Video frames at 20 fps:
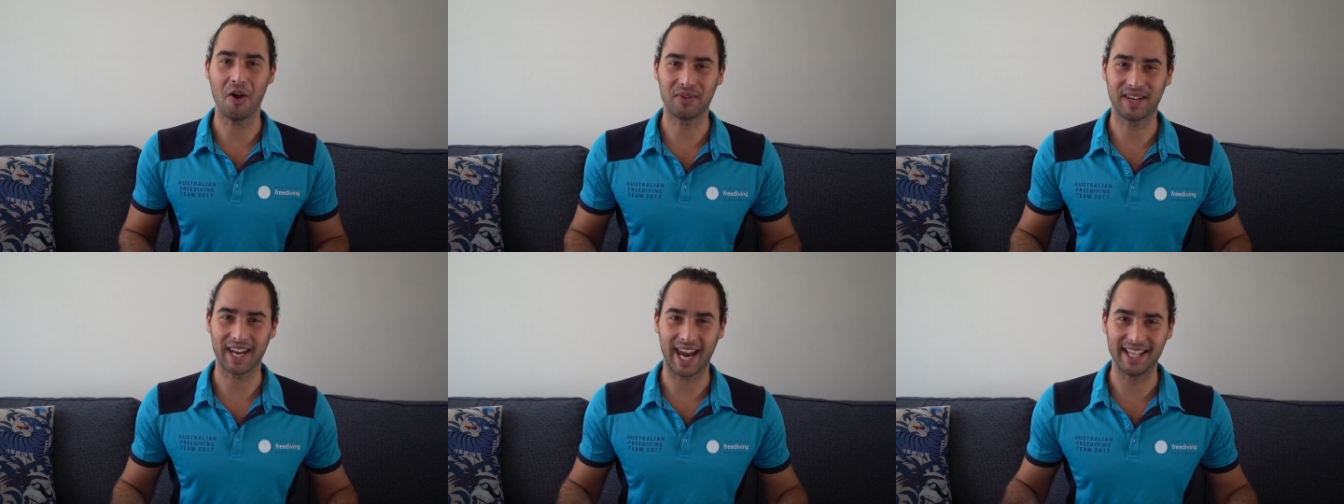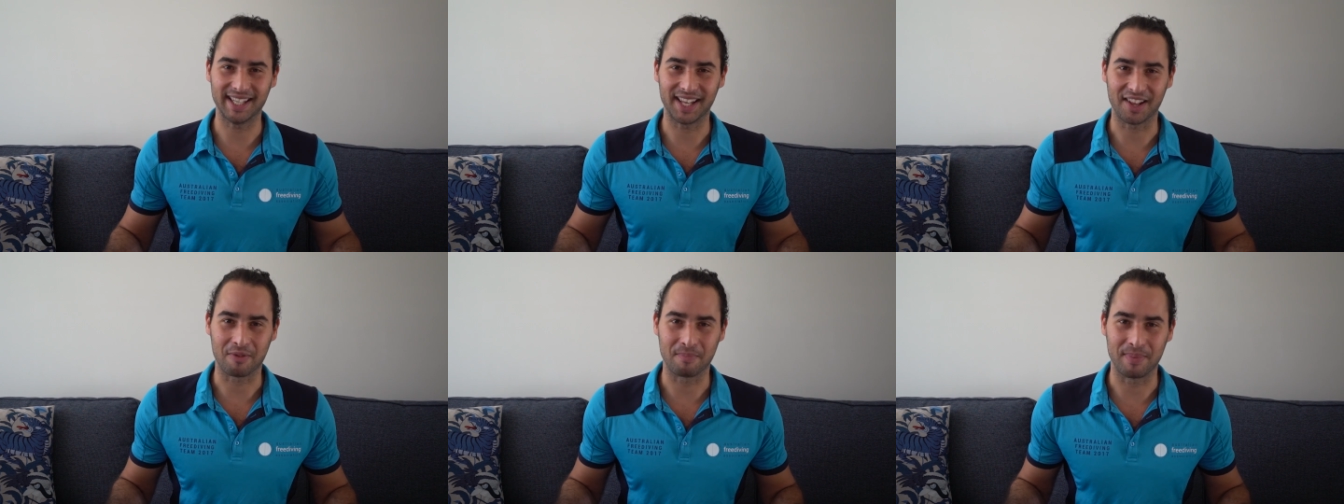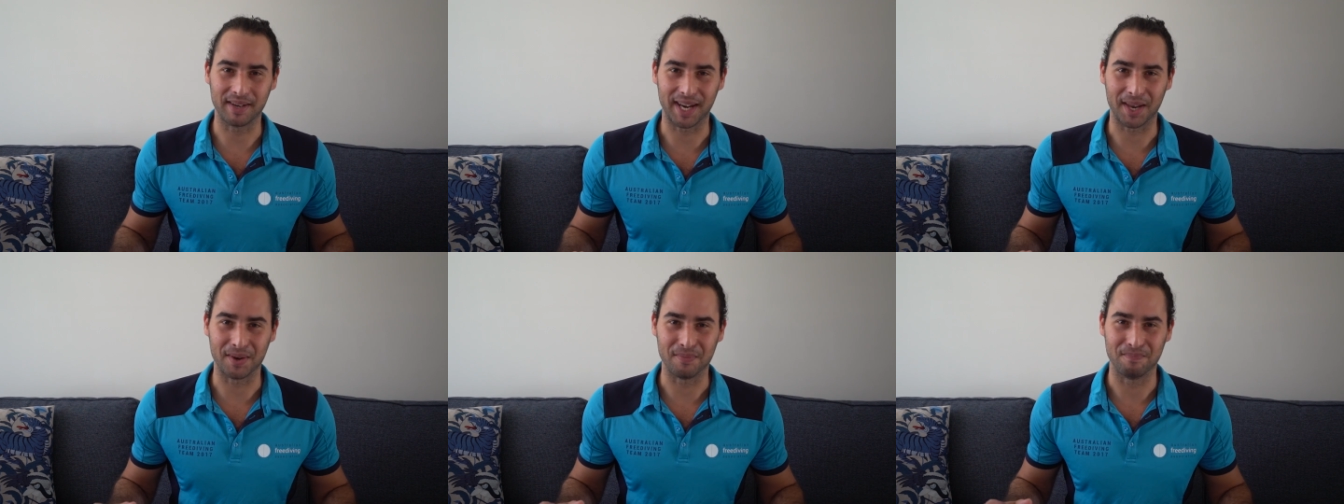Okay, let's
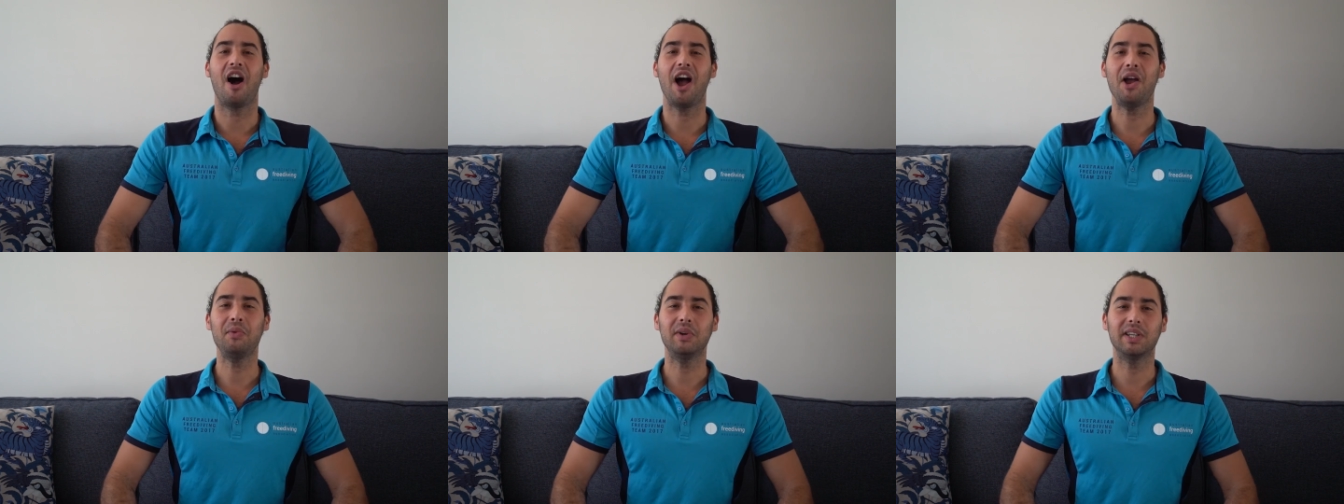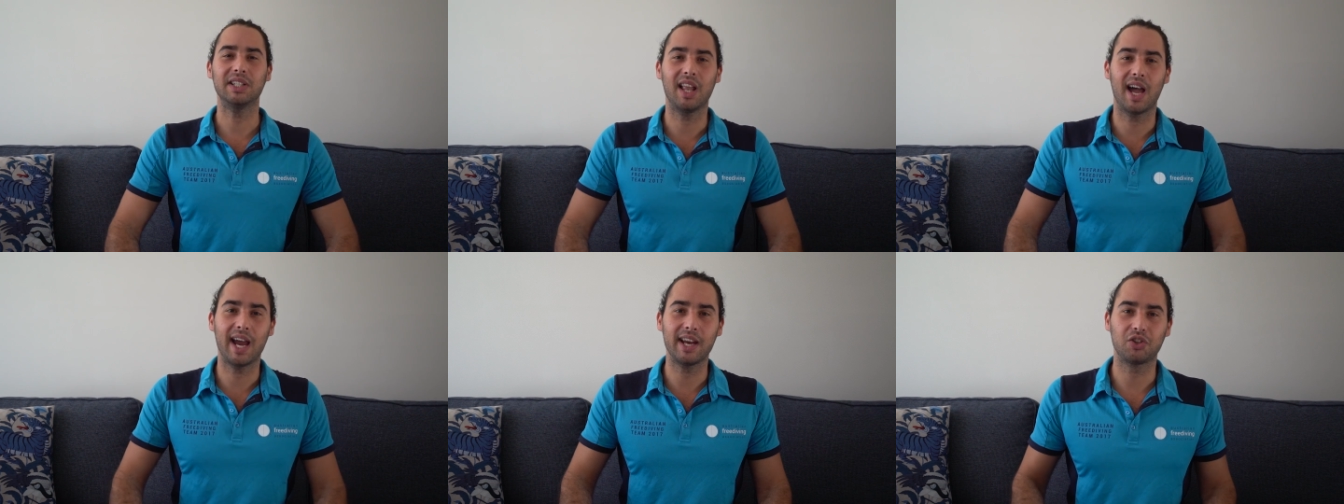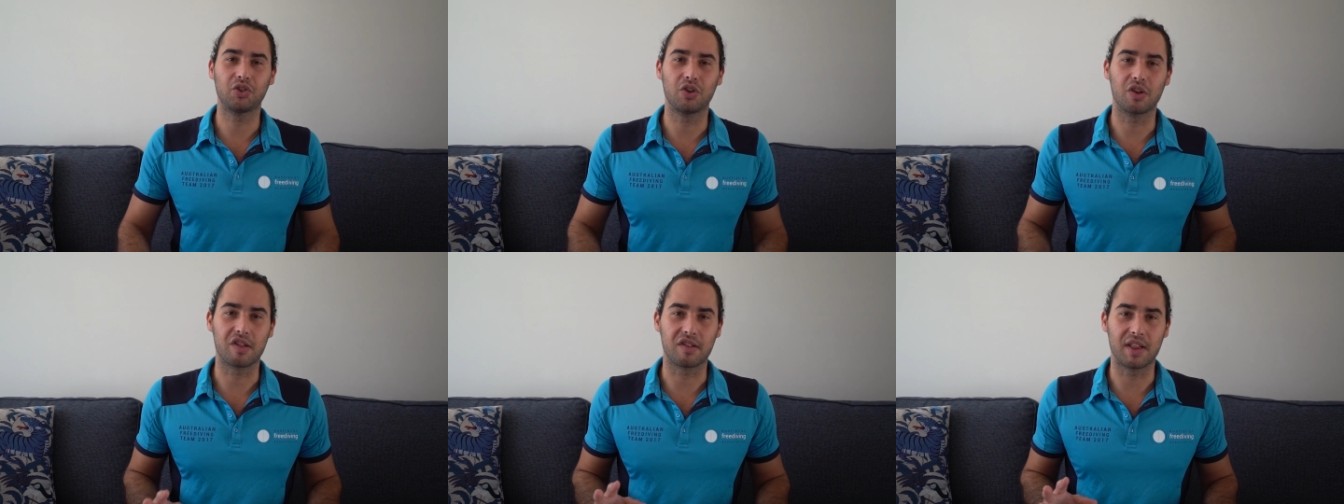begin. I would
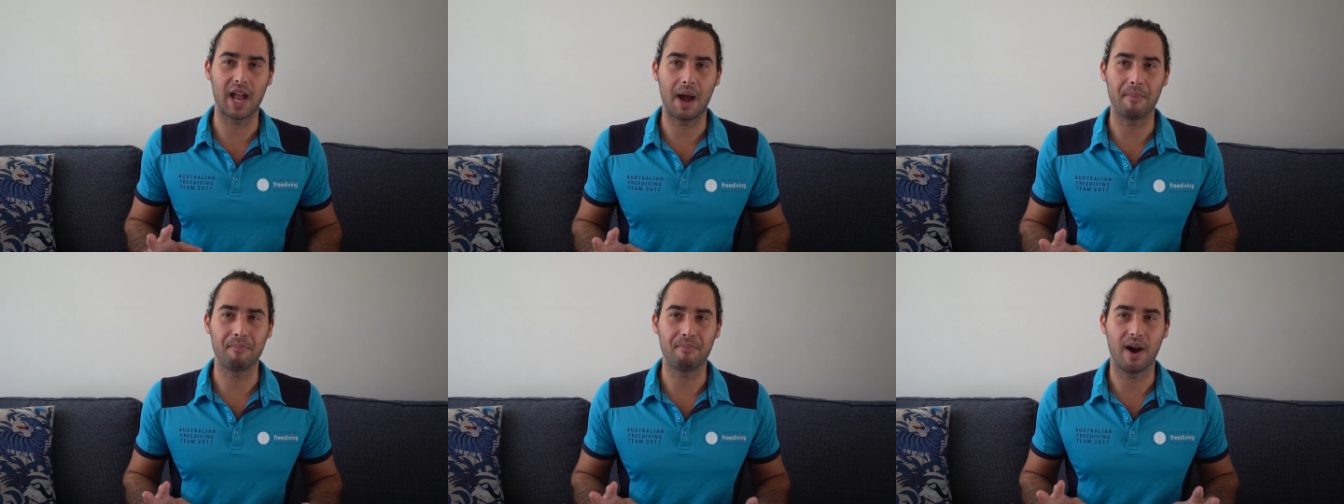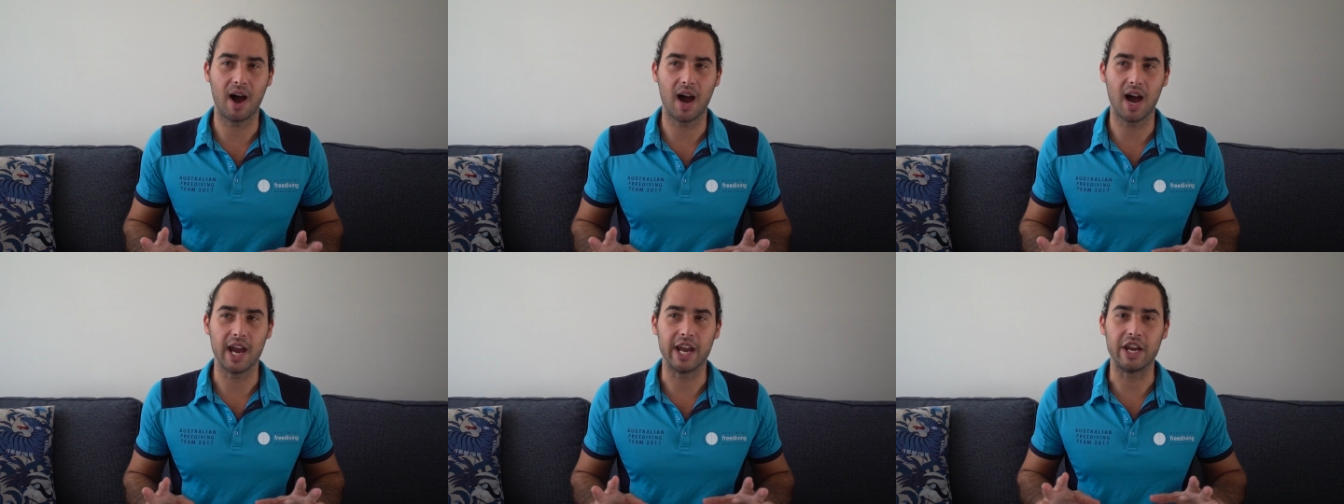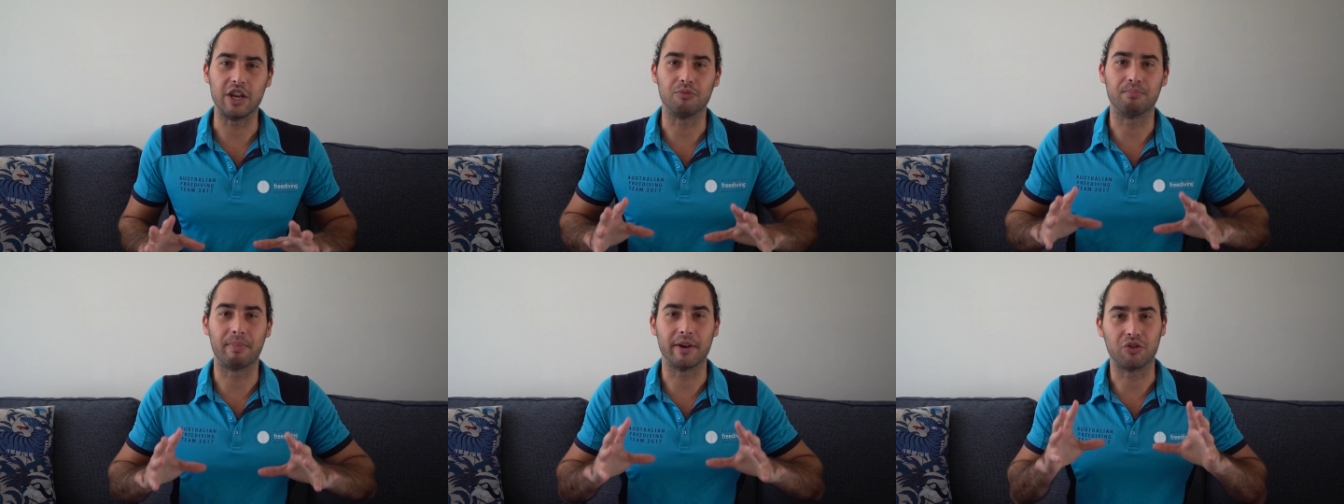like to start
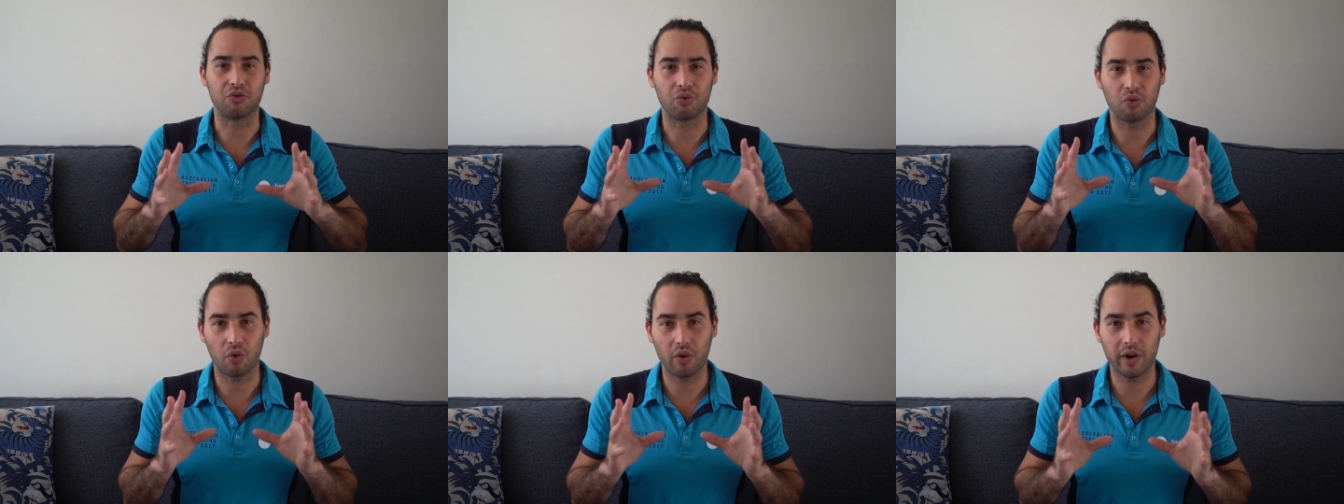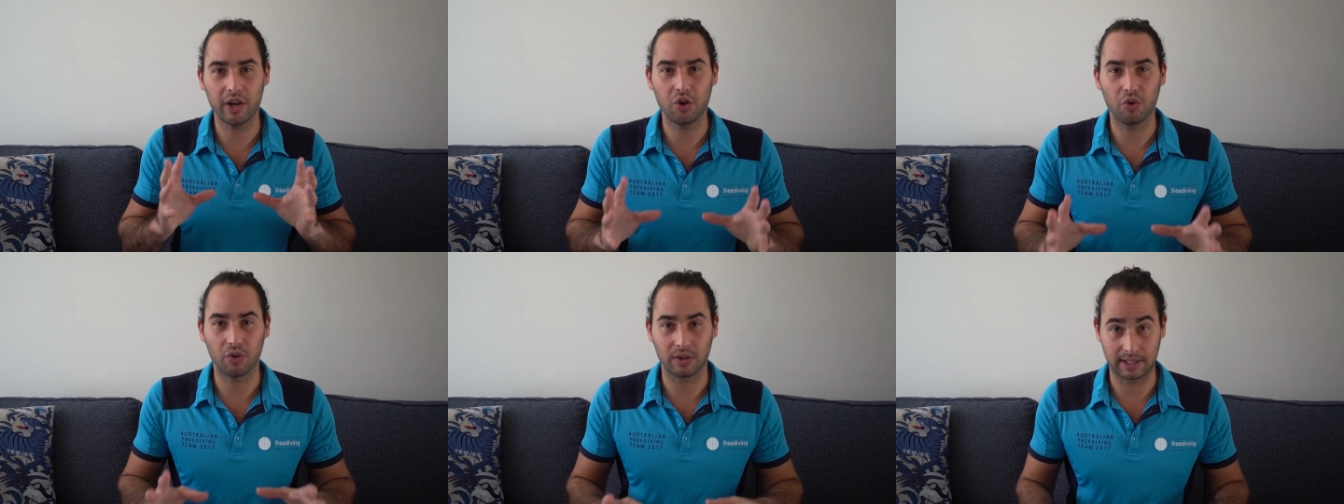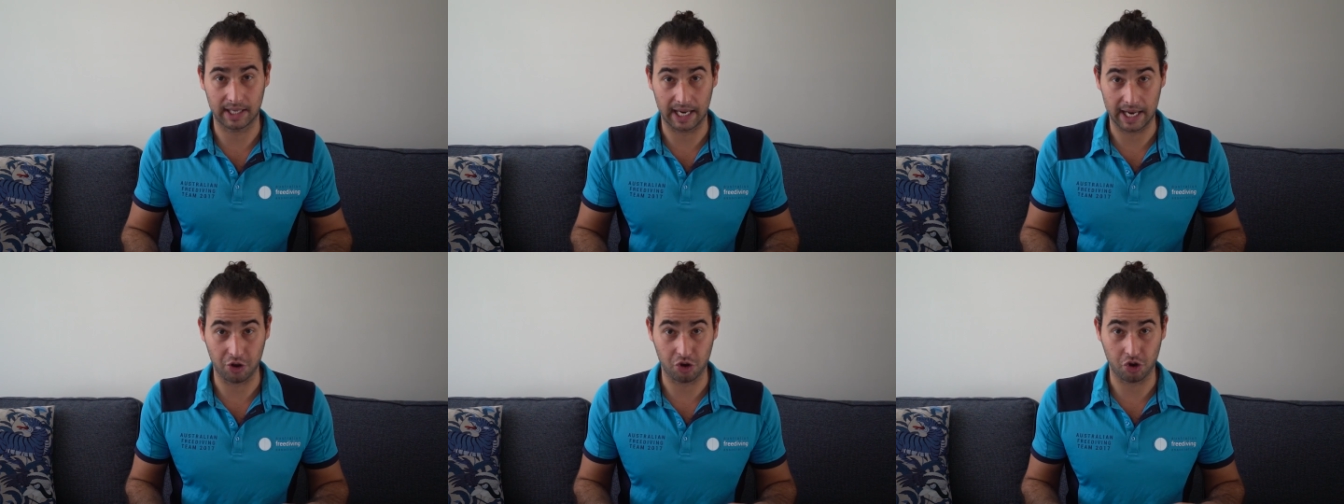by drawing your
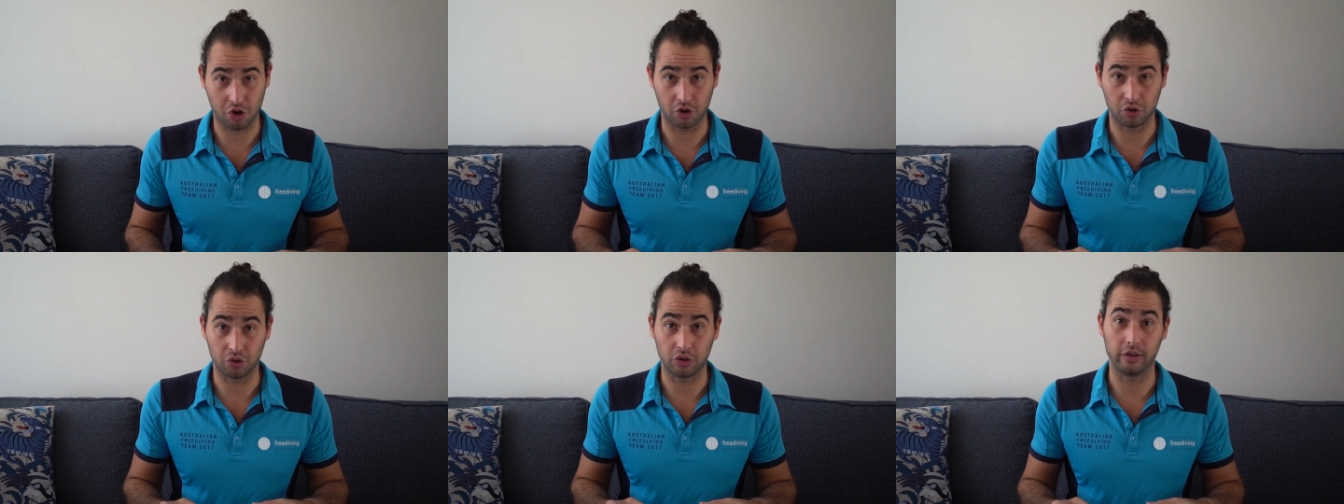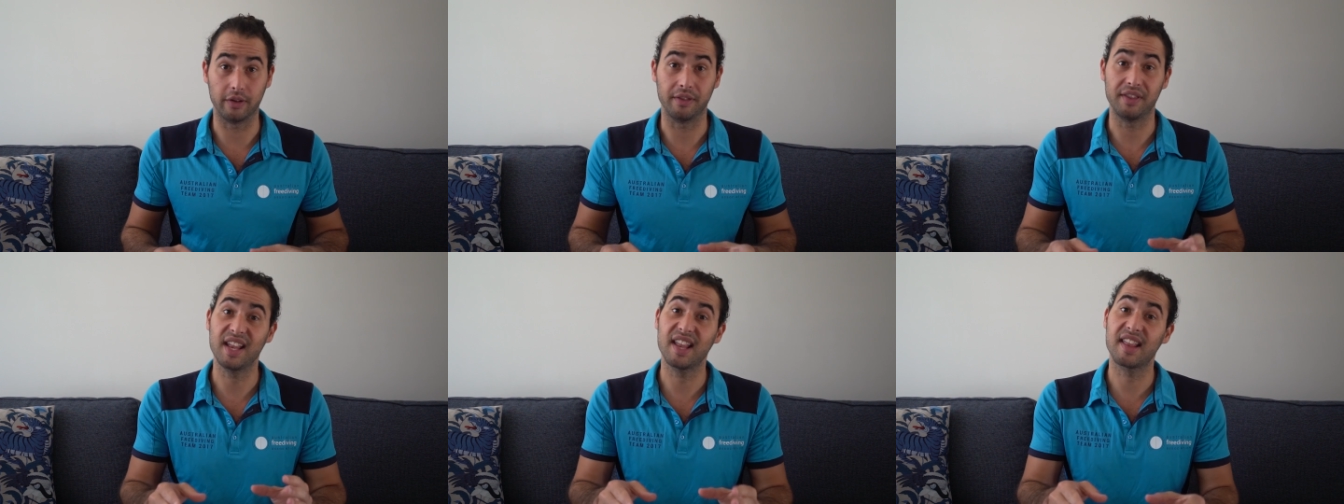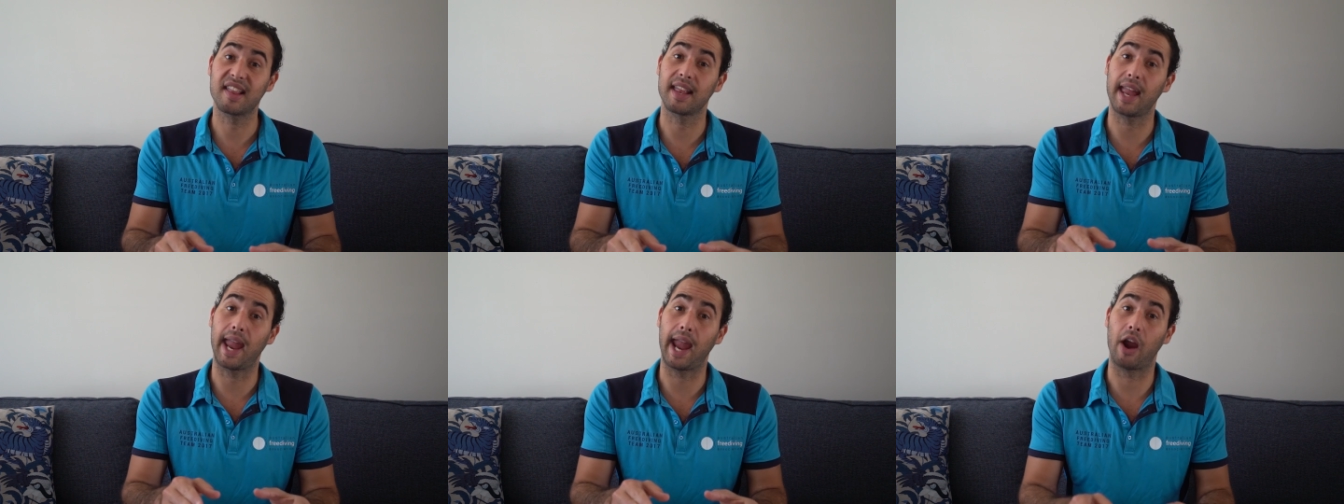attention to this